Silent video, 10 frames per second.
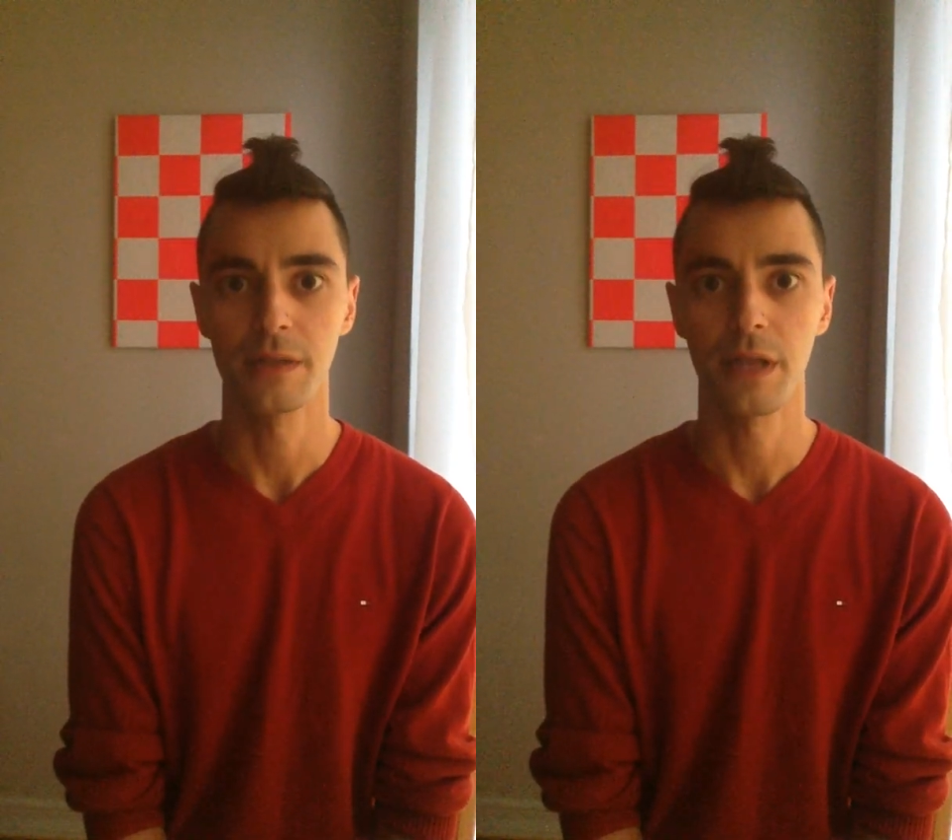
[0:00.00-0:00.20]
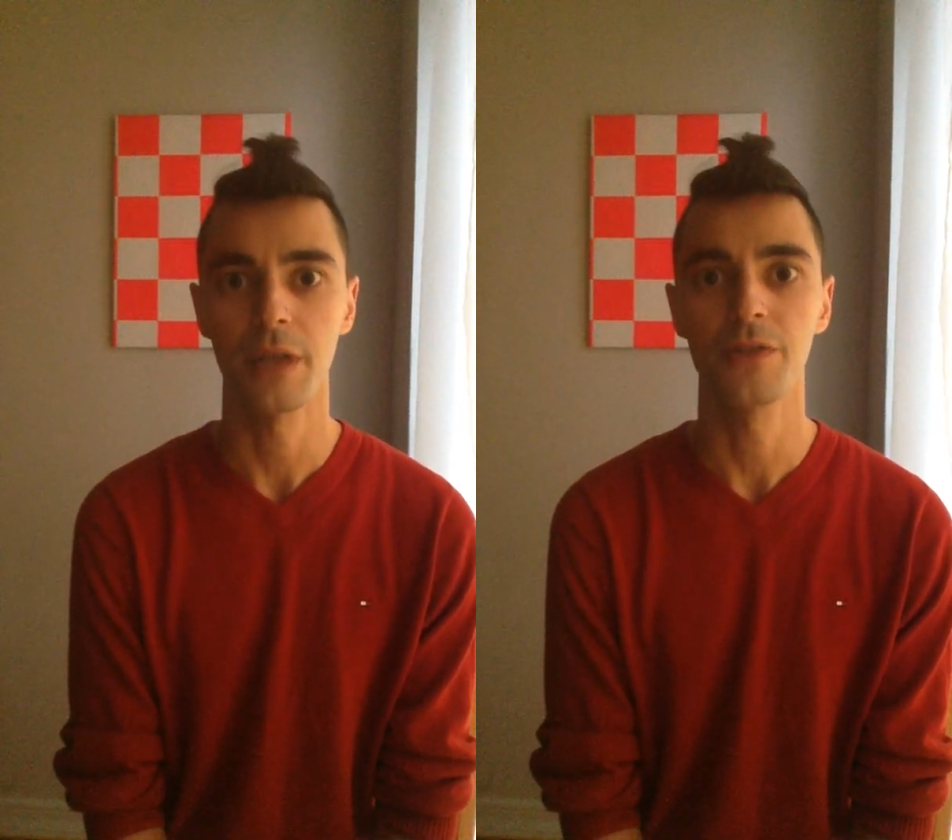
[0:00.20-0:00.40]

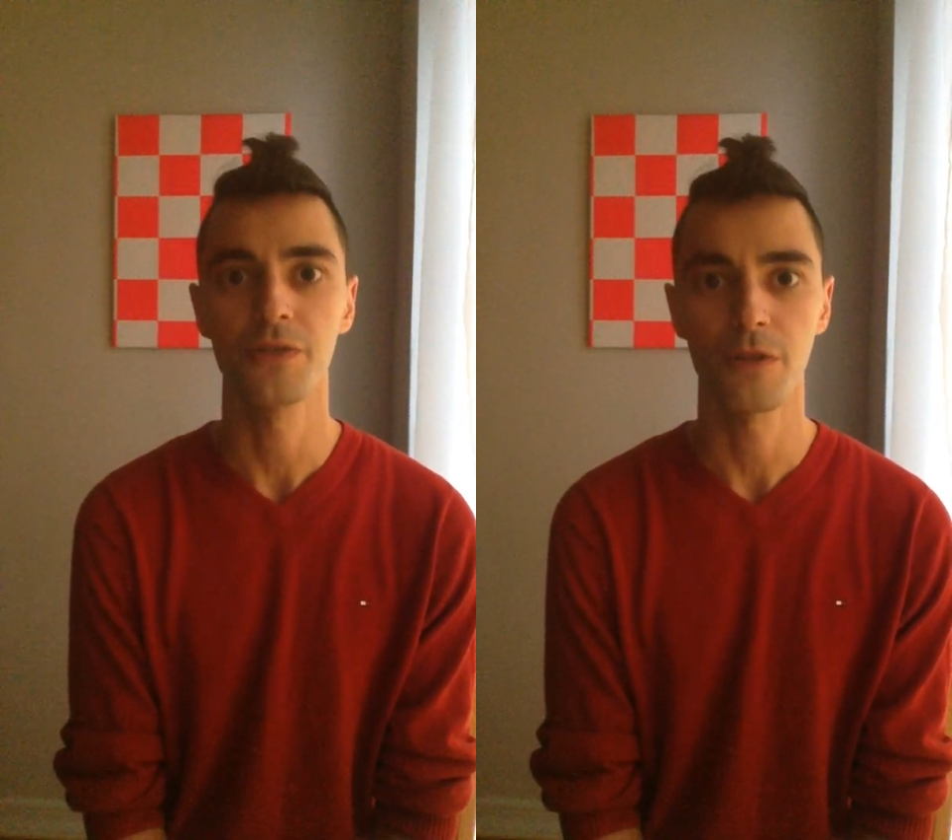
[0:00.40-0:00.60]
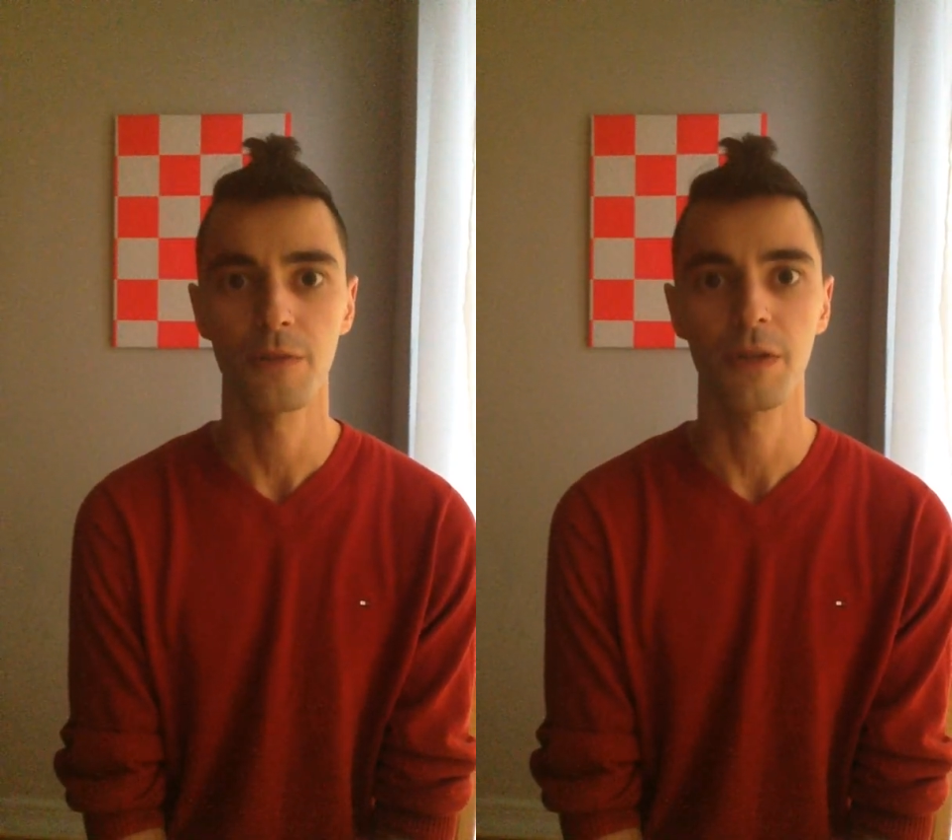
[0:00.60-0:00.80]
Thank you
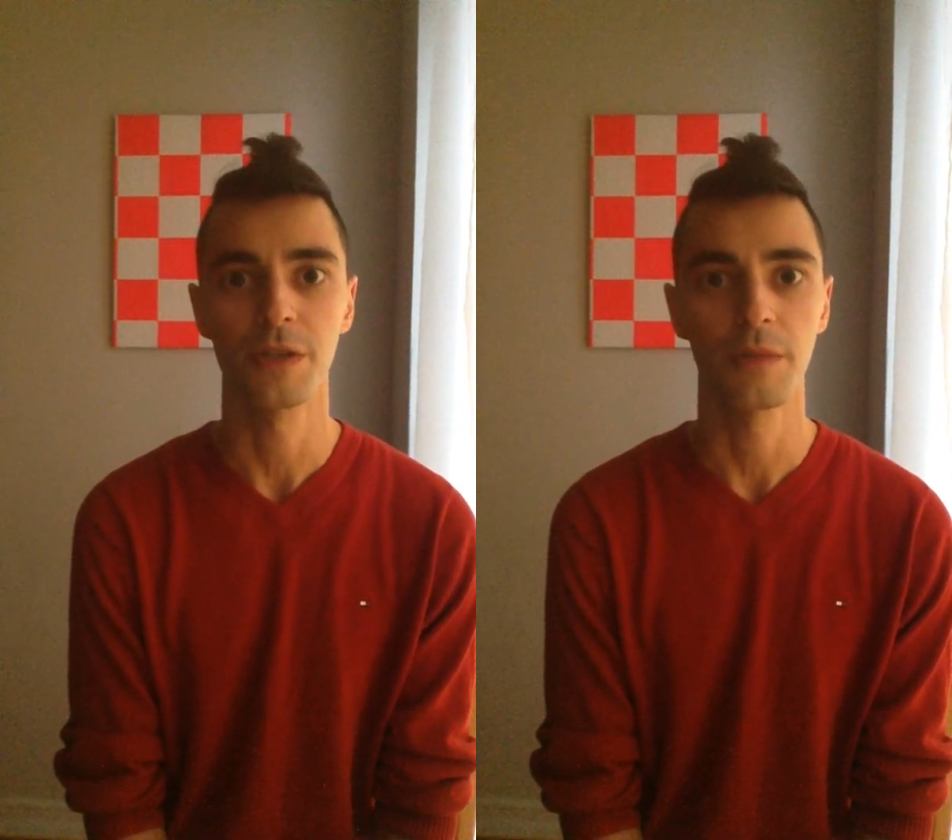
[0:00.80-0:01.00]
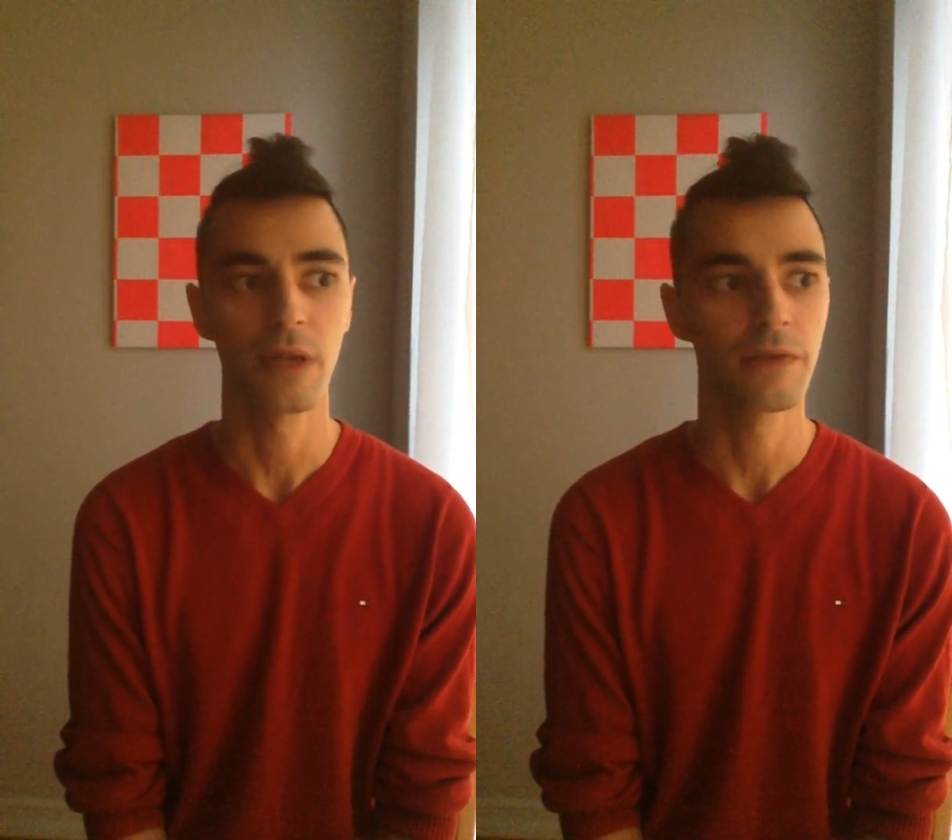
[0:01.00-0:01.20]
so much.
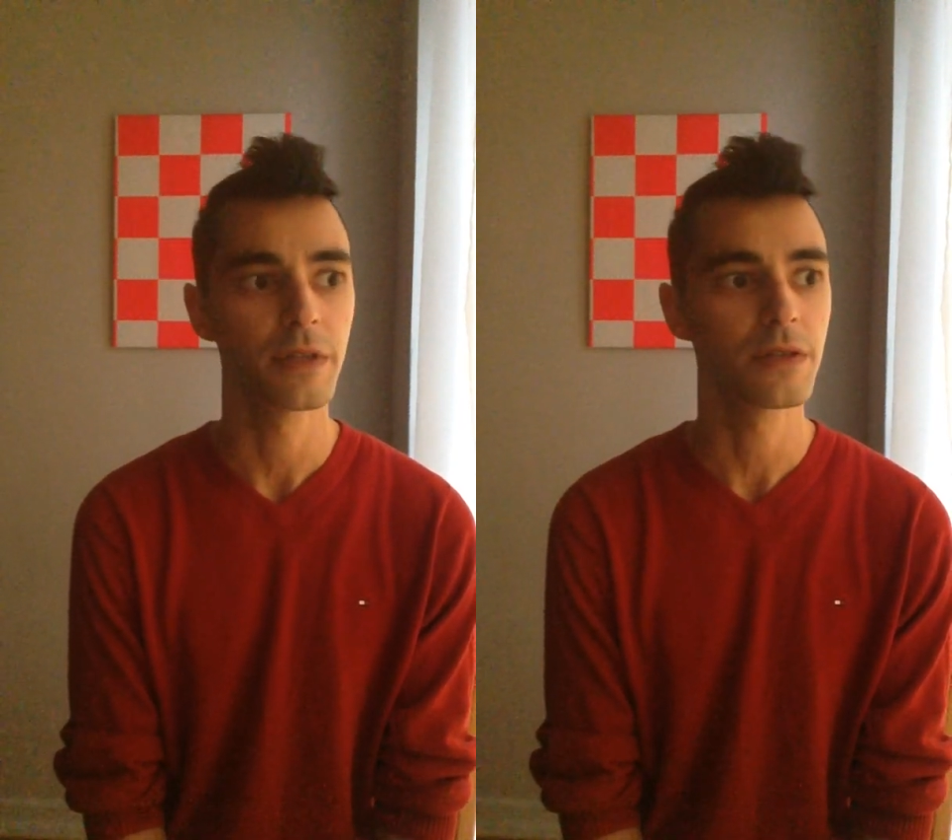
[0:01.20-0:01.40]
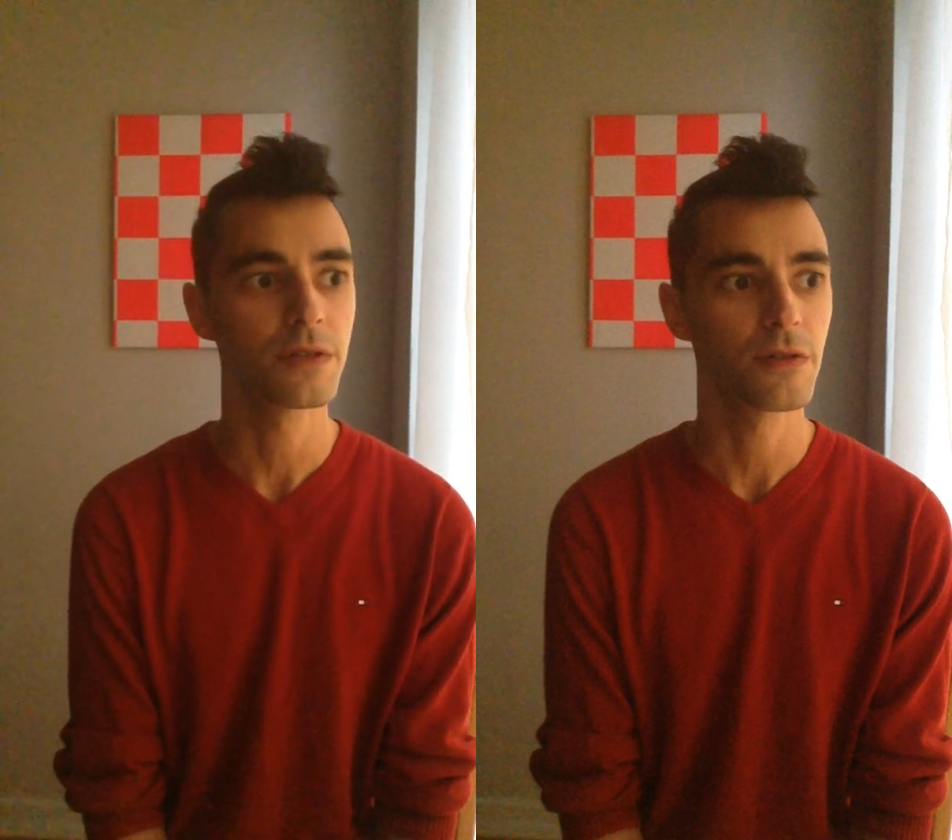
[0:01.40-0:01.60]
I'm loving
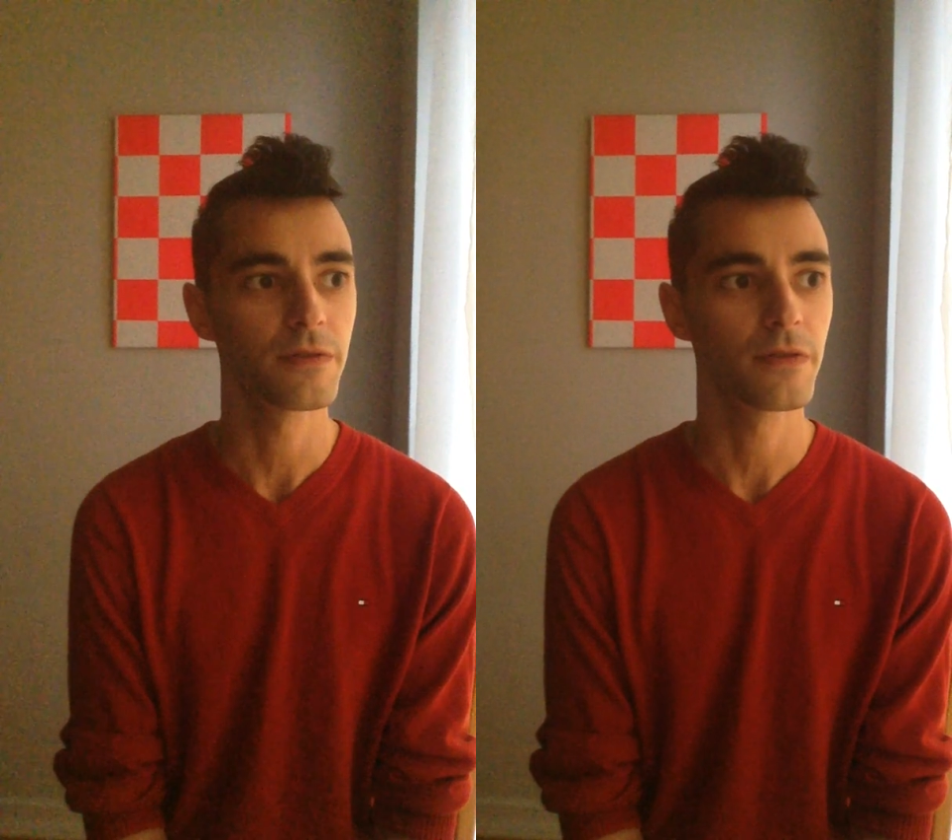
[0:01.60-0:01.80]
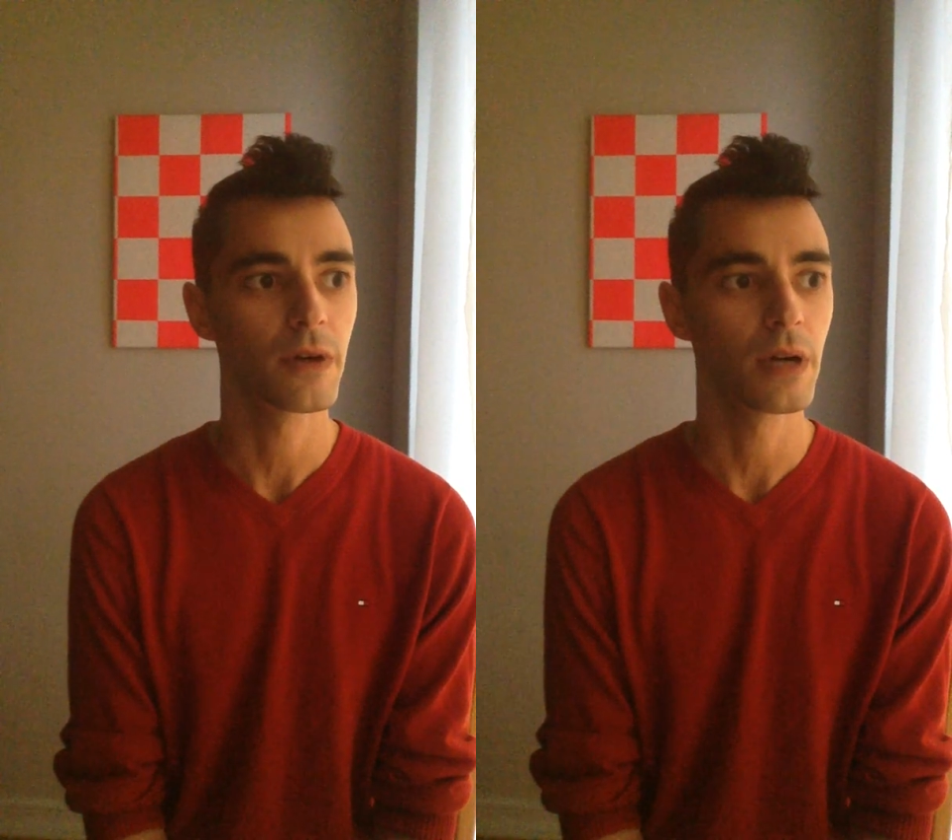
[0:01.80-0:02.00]
this so
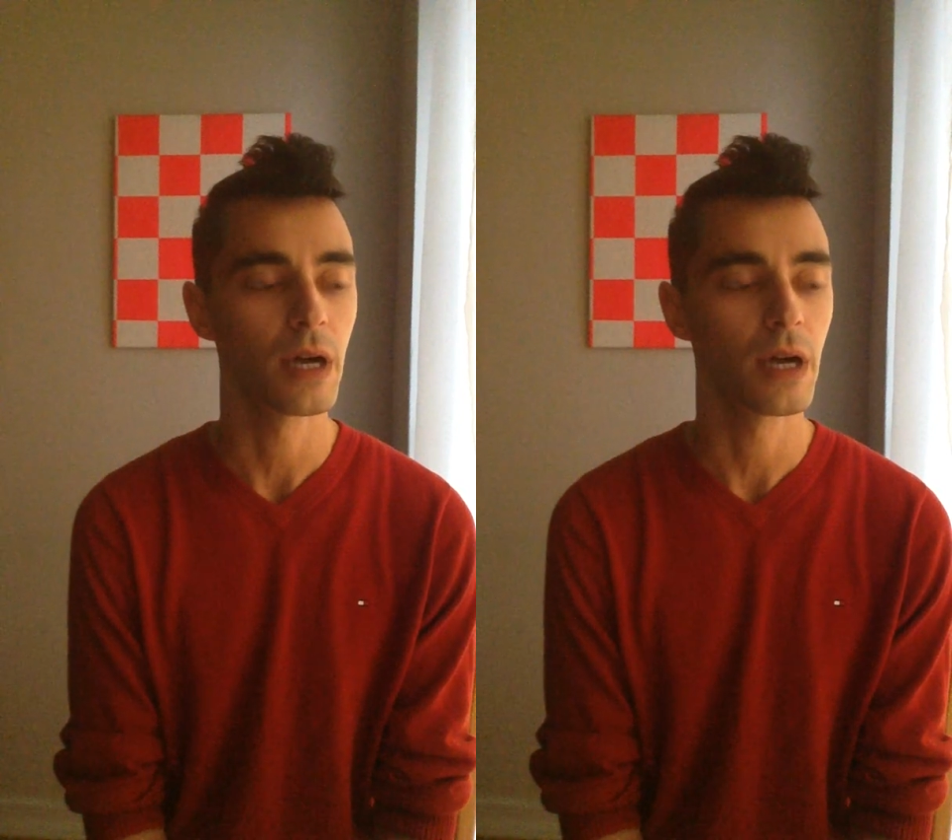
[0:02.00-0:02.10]
far,